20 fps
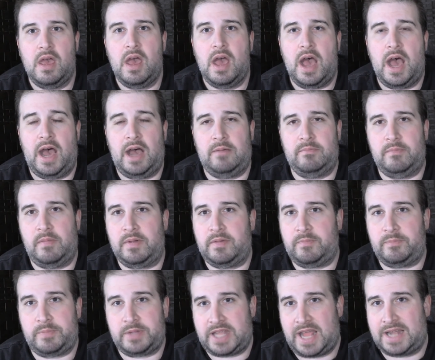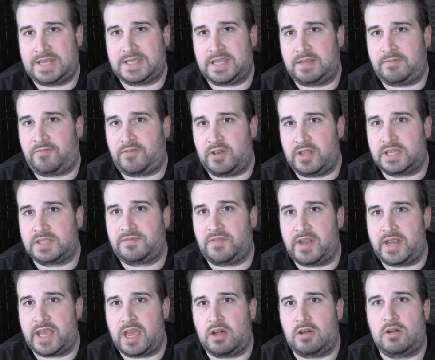Um, but that's it for this
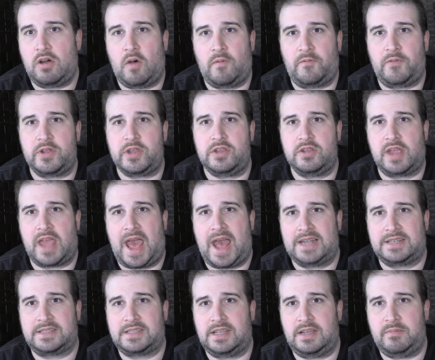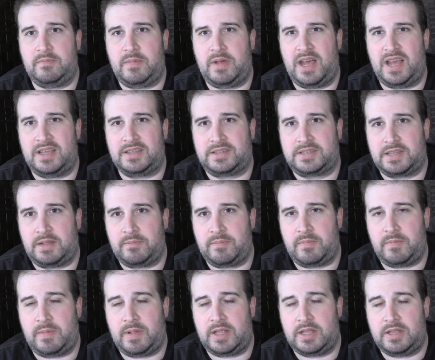video. Hopefully you got some
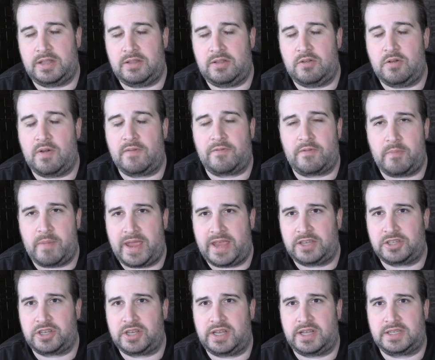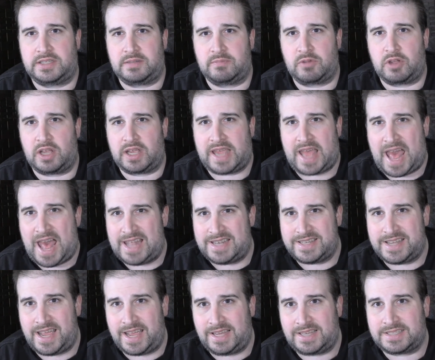some new information and some good
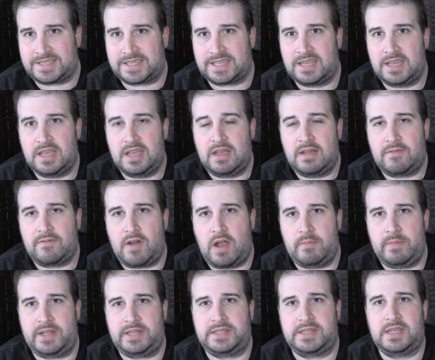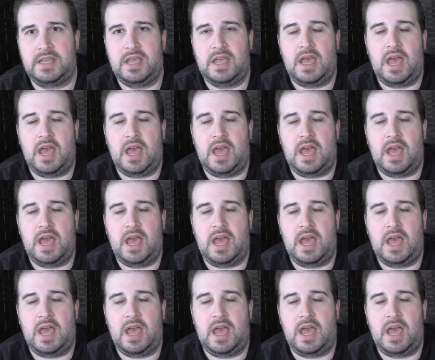context from it.